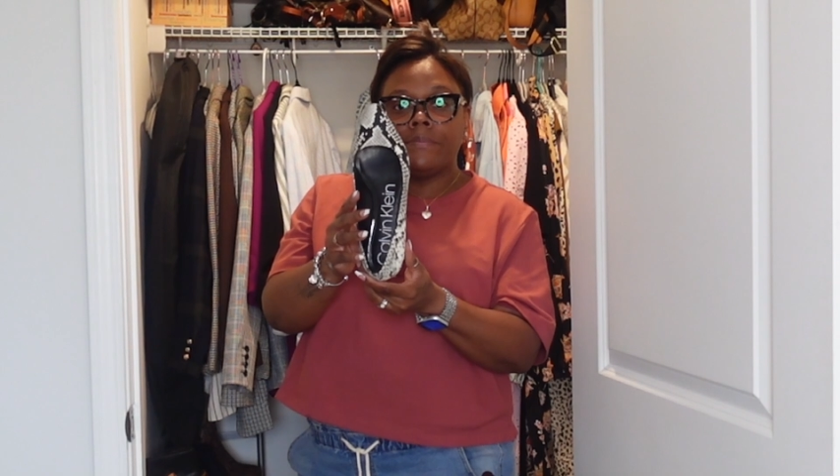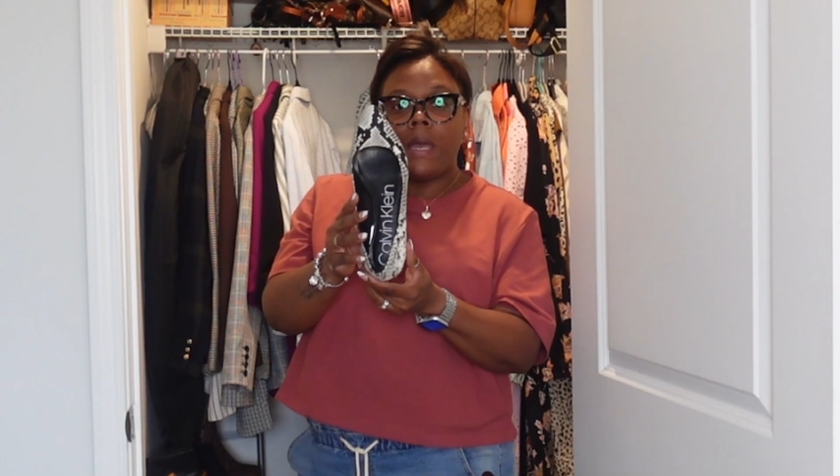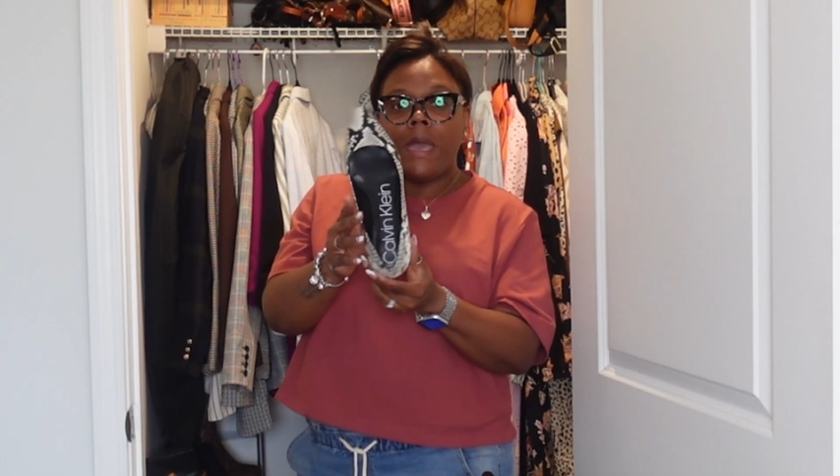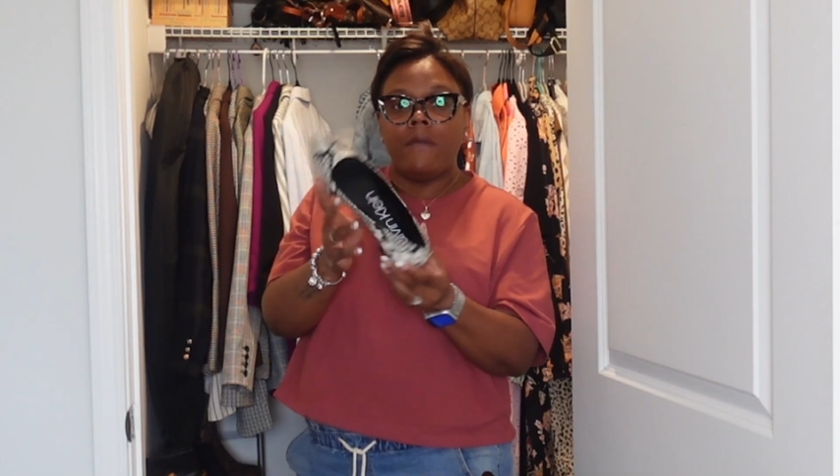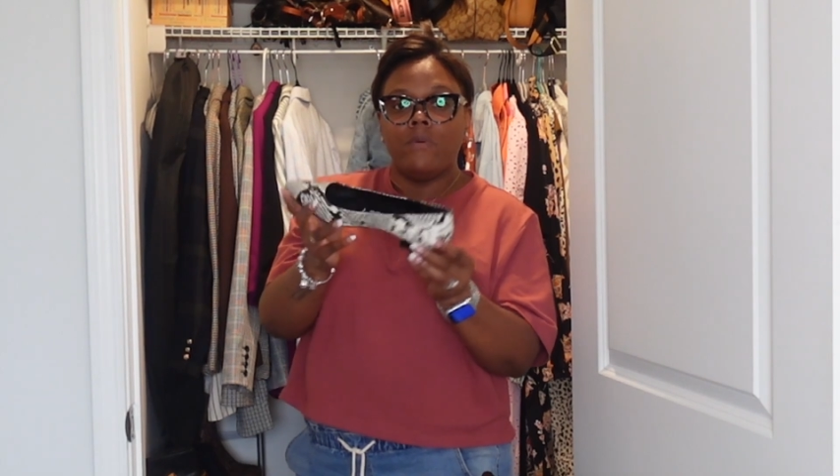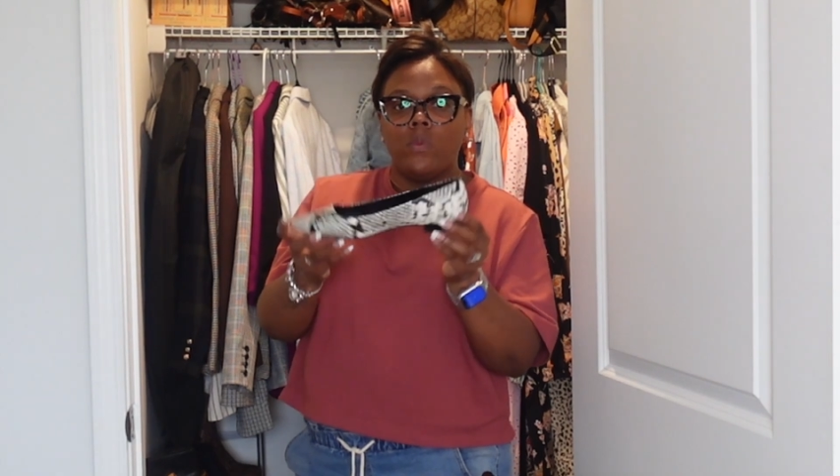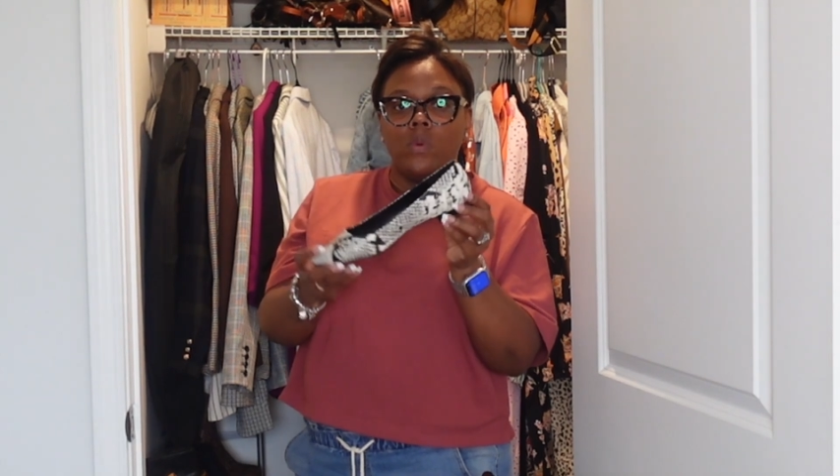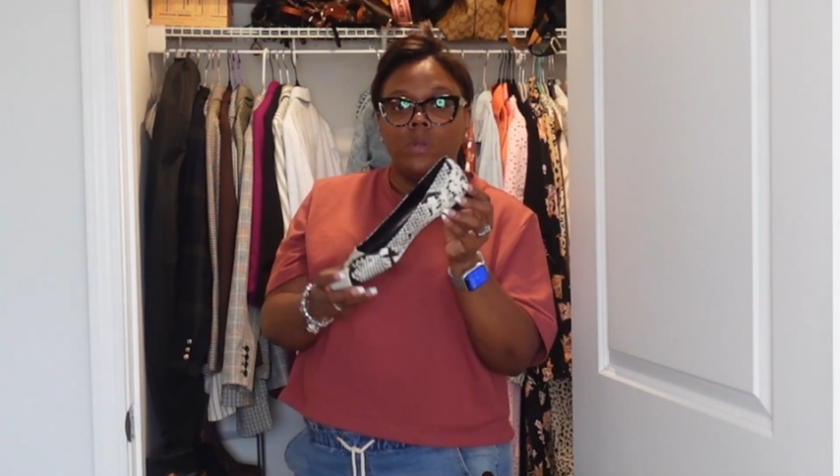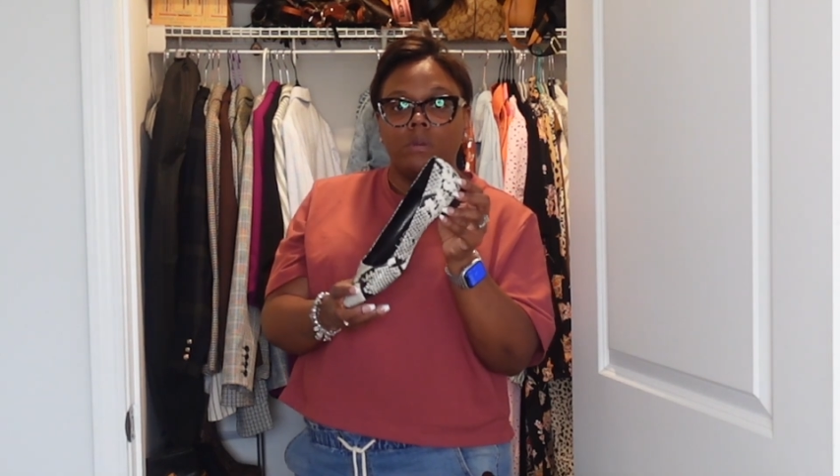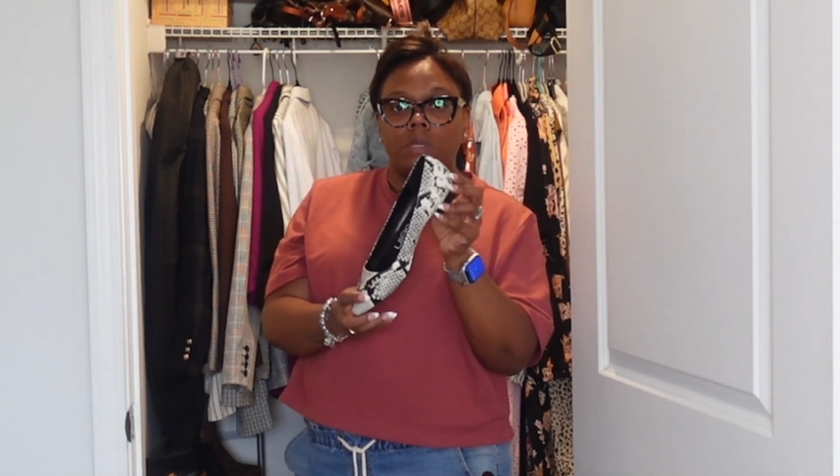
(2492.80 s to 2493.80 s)
I haven't
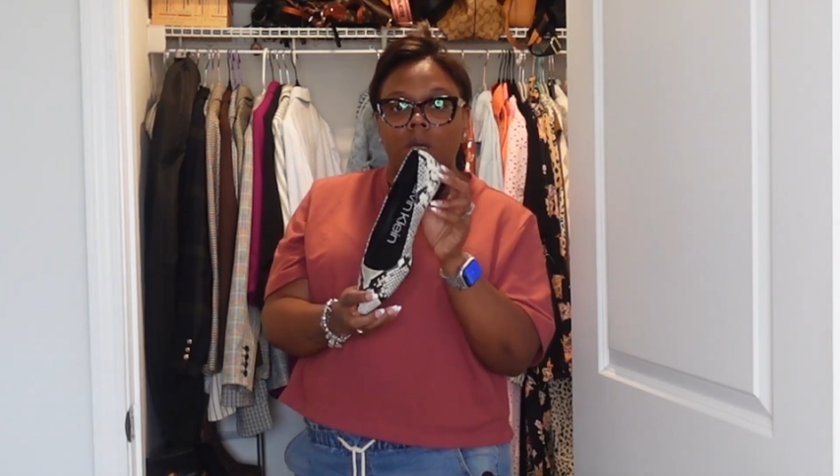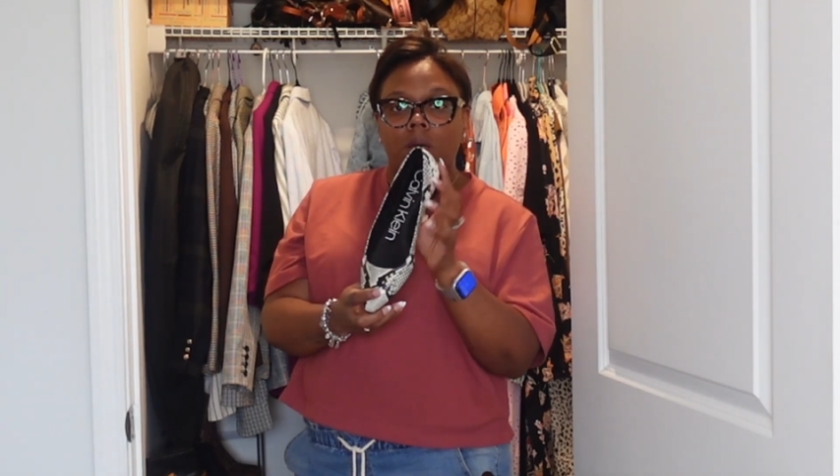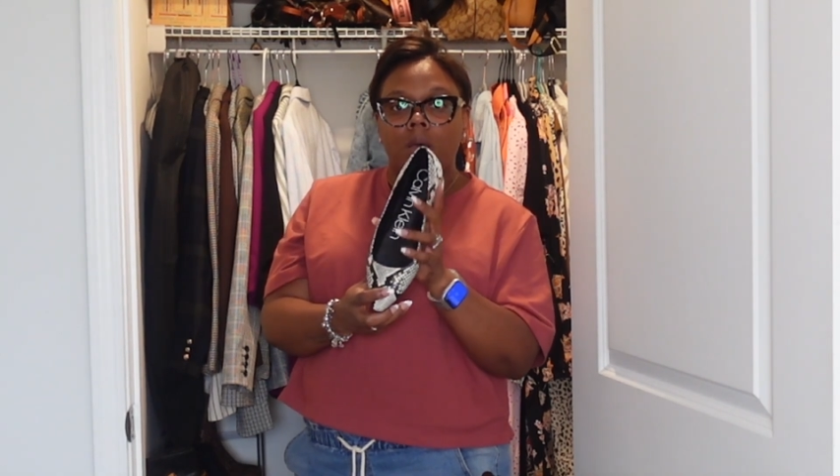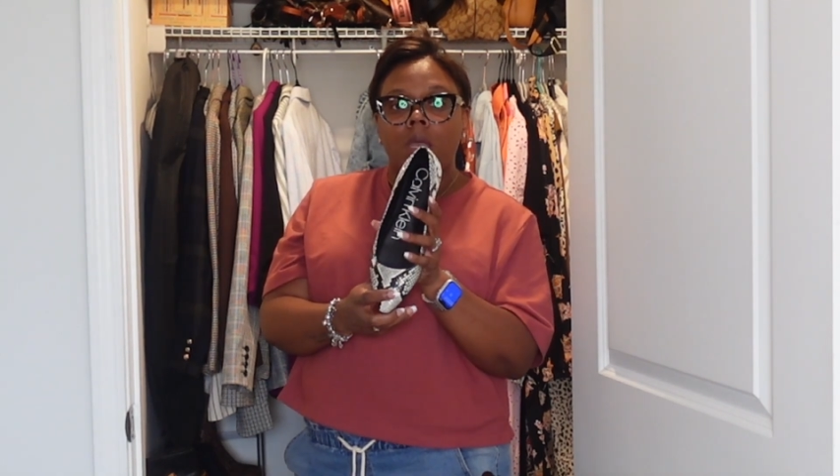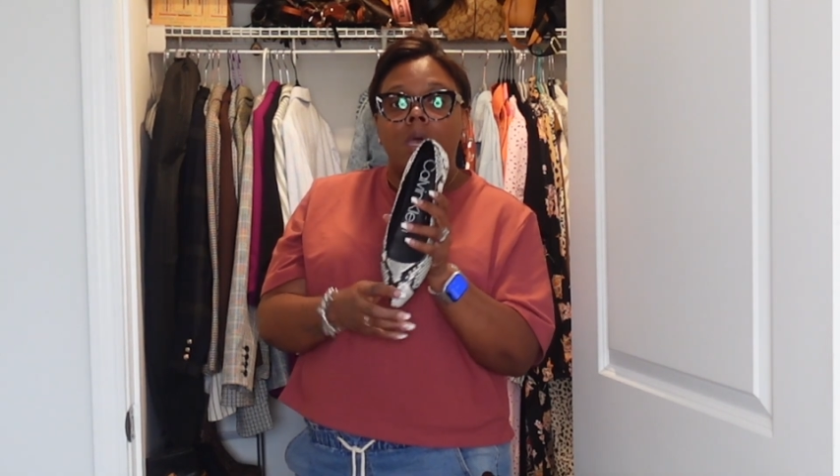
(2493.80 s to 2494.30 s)
worn them, y'all